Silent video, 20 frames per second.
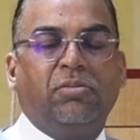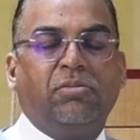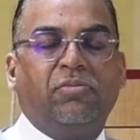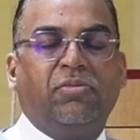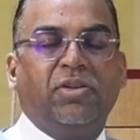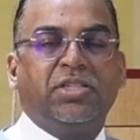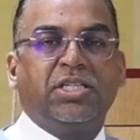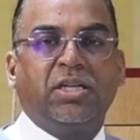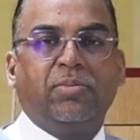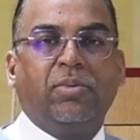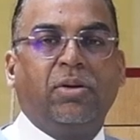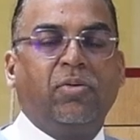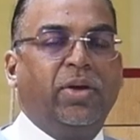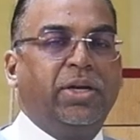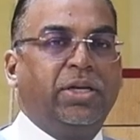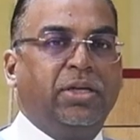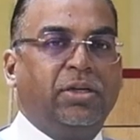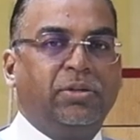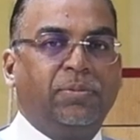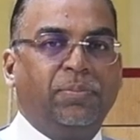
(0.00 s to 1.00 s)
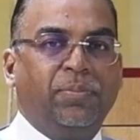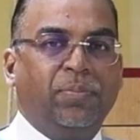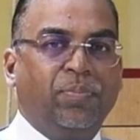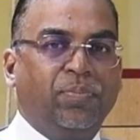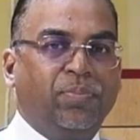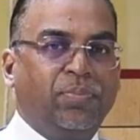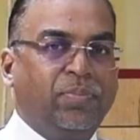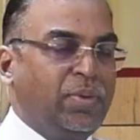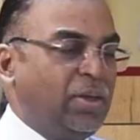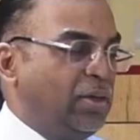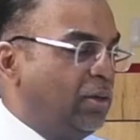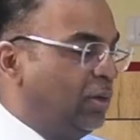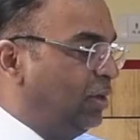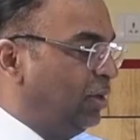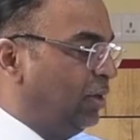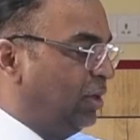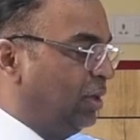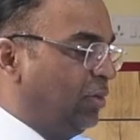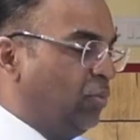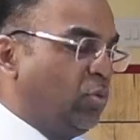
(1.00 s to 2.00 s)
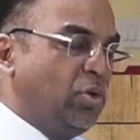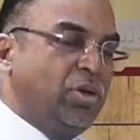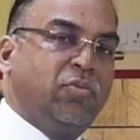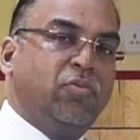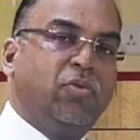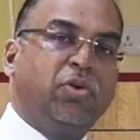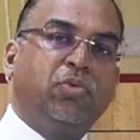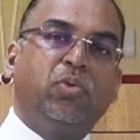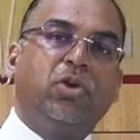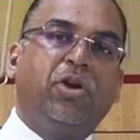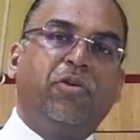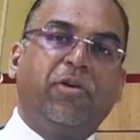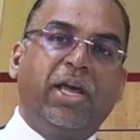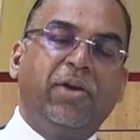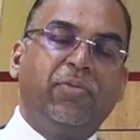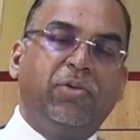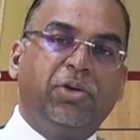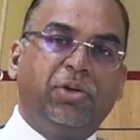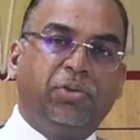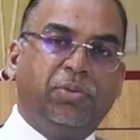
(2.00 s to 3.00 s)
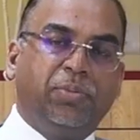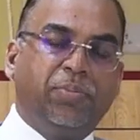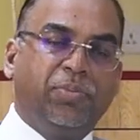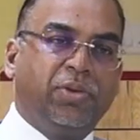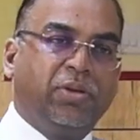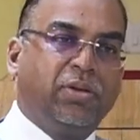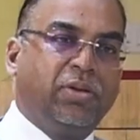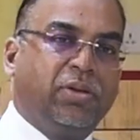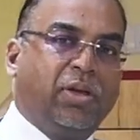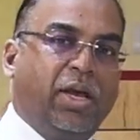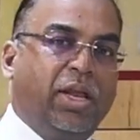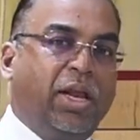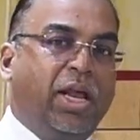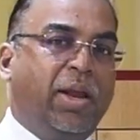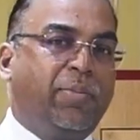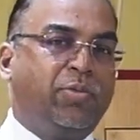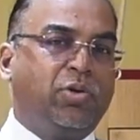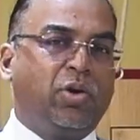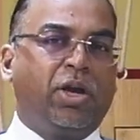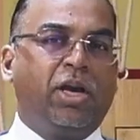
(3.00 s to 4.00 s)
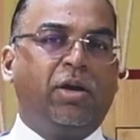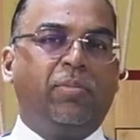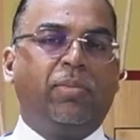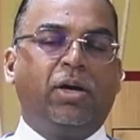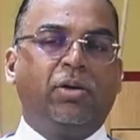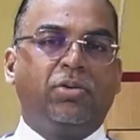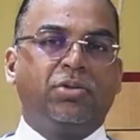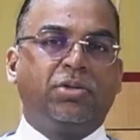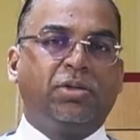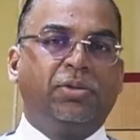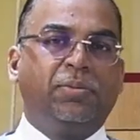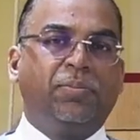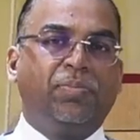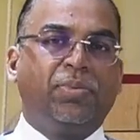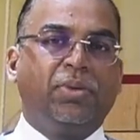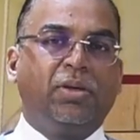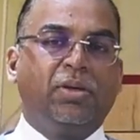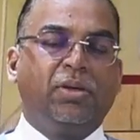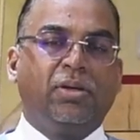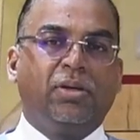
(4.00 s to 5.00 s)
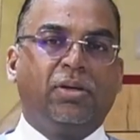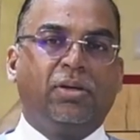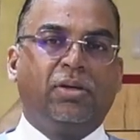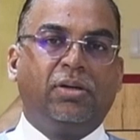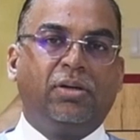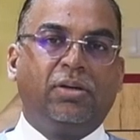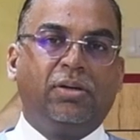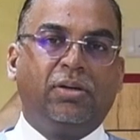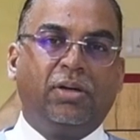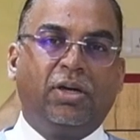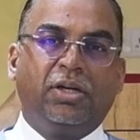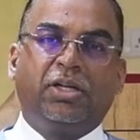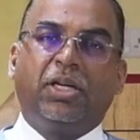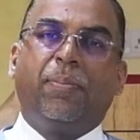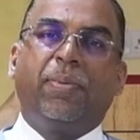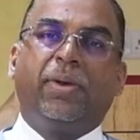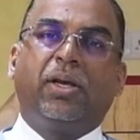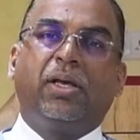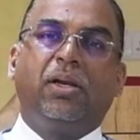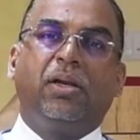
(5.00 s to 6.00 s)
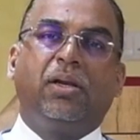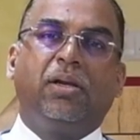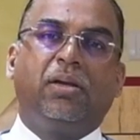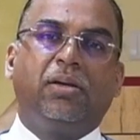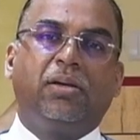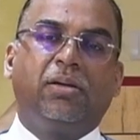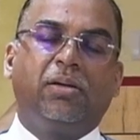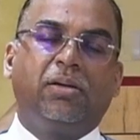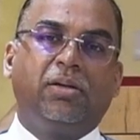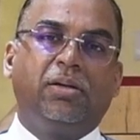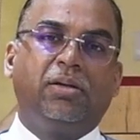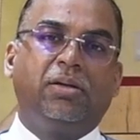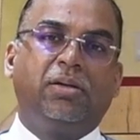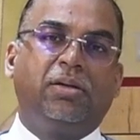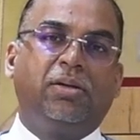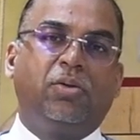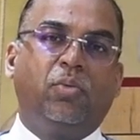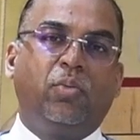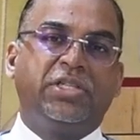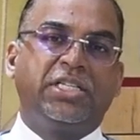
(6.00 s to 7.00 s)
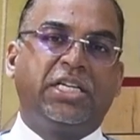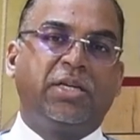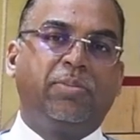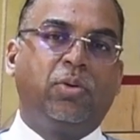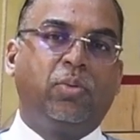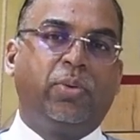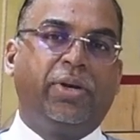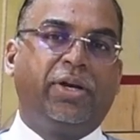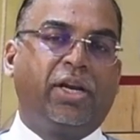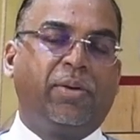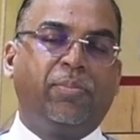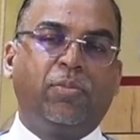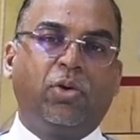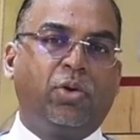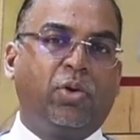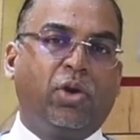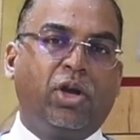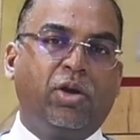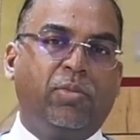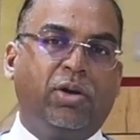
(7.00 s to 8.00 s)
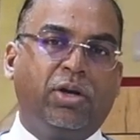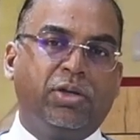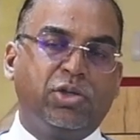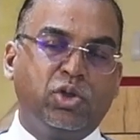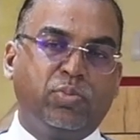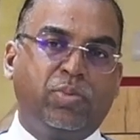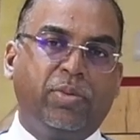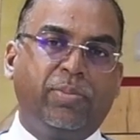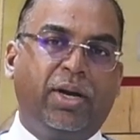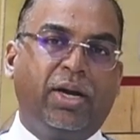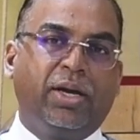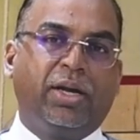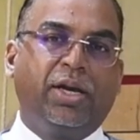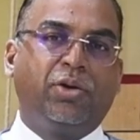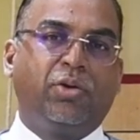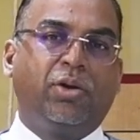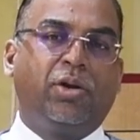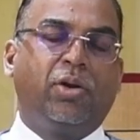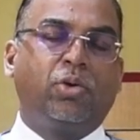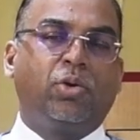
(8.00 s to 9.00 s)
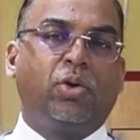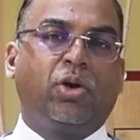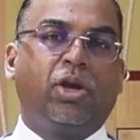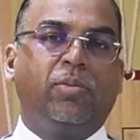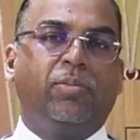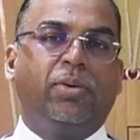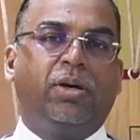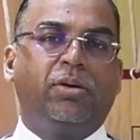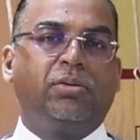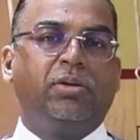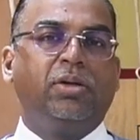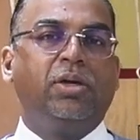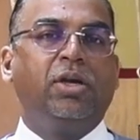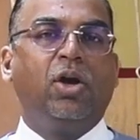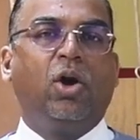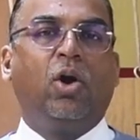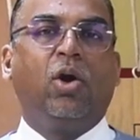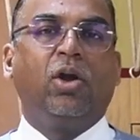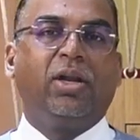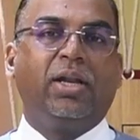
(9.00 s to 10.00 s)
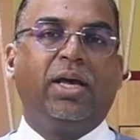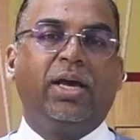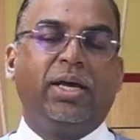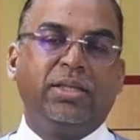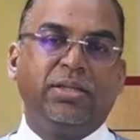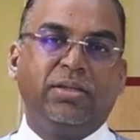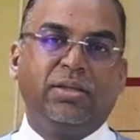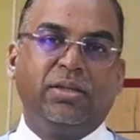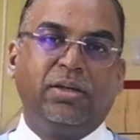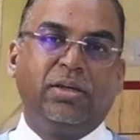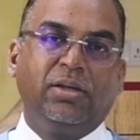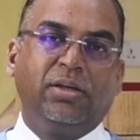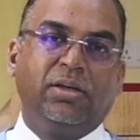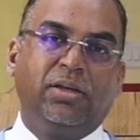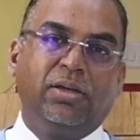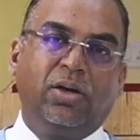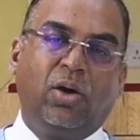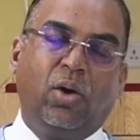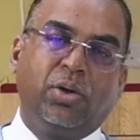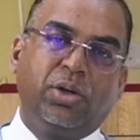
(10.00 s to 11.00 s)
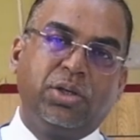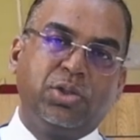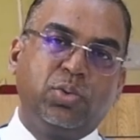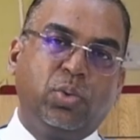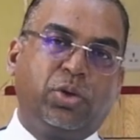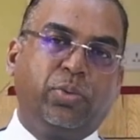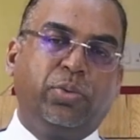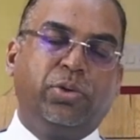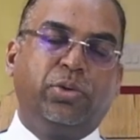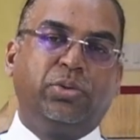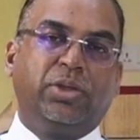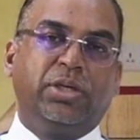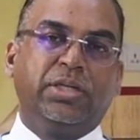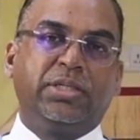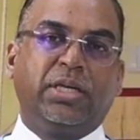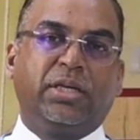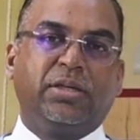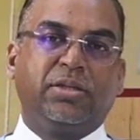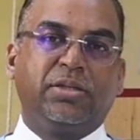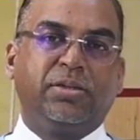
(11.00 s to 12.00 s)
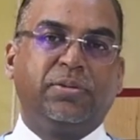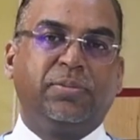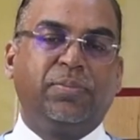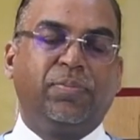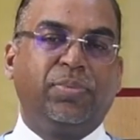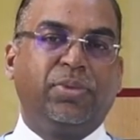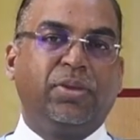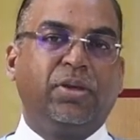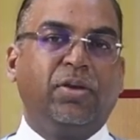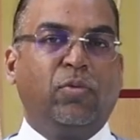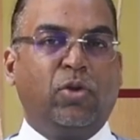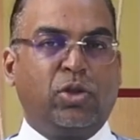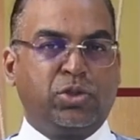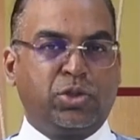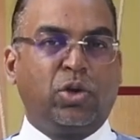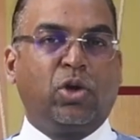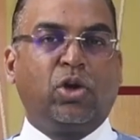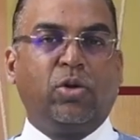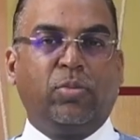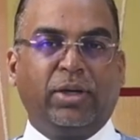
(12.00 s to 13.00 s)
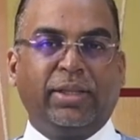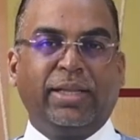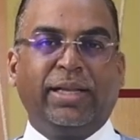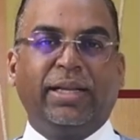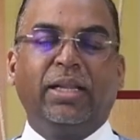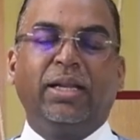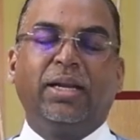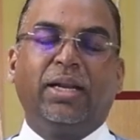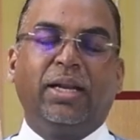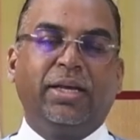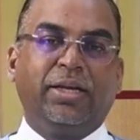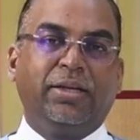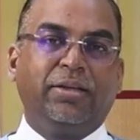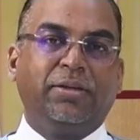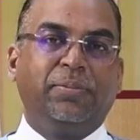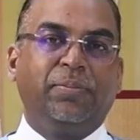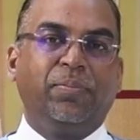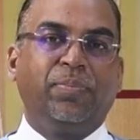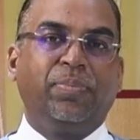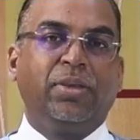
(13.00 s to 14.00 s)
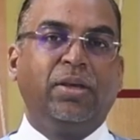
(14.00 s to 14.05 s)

vegetable vendor. What would a driver do? And I'm talking about a typical vegetable vendor. I'm not talking about a supermarket. I'm not talking about online orders, what we do these days. We'll also talk about that a little later.